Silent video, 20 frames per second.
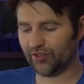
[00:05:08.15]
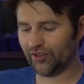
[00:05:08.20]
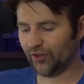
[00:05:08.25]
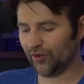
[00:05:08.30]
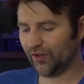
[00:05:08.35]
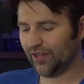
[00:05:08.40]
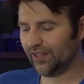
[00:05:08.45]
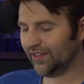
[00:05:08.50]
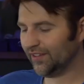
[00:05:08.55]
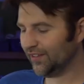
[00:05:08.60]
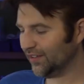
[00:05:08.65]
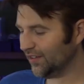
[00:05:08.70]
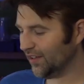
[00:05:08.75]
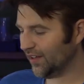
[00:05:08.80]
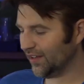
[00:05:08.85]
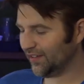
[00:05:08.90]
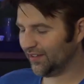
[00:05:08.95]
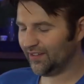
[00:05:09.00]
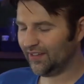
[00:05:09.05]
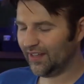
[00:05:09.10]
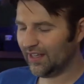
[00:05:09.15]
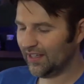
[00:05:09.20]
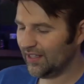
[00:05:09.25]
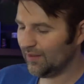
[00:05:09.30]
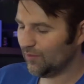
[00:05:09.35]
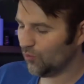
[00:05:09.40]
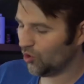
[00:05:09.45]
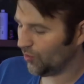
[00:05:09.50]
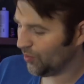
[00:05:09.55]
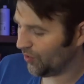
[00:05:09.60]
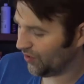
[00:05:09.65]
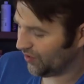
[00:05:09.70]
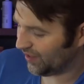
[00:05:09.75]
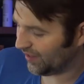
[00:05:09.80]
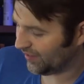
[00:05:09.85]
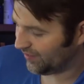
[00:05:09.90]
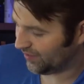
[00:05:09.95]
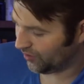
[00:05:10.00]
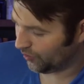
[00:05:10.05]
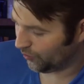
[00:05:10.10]
So it is a slightly more
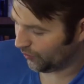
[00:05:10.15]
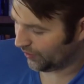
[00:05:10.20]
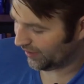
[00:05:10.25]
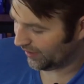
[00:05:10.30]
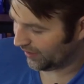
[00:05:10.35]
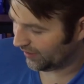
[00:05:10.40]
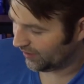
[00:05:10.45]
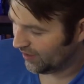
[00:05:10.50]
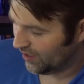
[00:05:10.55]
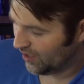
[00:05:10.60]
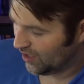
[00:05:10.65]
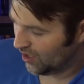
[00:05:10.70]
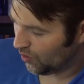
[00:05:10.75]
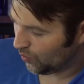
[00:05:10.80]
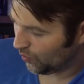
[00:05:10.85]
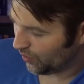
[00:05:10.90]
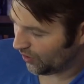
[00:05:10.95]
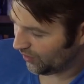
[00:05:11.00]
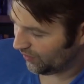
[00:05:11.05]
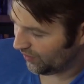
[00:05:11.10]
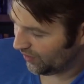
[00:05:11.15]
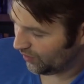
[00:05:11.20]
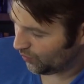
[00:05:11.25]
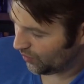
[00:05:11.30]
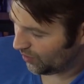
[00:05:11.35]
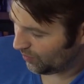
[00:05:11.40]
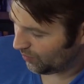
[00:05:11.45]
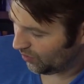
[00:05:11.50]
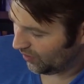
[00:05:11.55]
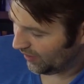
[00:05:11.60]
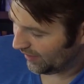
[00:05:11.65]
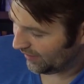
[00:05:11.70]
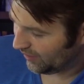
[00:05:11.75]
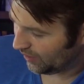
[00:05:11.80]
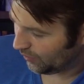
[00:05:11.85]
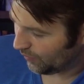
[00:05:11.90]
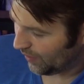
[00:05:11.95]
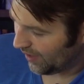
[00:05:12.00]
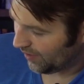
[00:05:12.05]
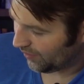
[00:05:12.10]
precise in the reading, where this one
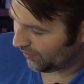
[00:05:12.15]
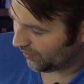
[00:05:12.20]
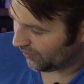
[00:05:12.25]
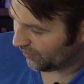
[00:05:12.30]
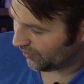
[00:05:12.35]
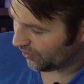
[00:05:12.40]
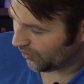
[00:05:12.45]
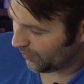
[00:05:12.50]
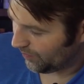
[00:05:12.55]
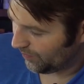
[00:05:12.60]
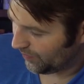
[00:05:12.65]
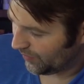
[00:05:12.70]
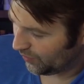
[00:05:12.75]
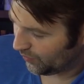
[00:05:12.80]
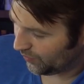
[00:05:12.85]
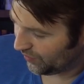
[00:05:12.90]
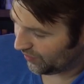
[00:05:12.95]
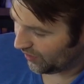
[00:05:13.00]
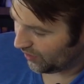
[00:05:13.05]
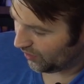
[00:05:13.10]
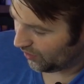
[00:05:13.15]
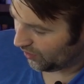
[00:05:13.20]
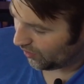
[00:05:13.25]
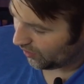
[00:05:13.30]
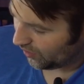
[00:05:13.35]
likely rounds. So this one settled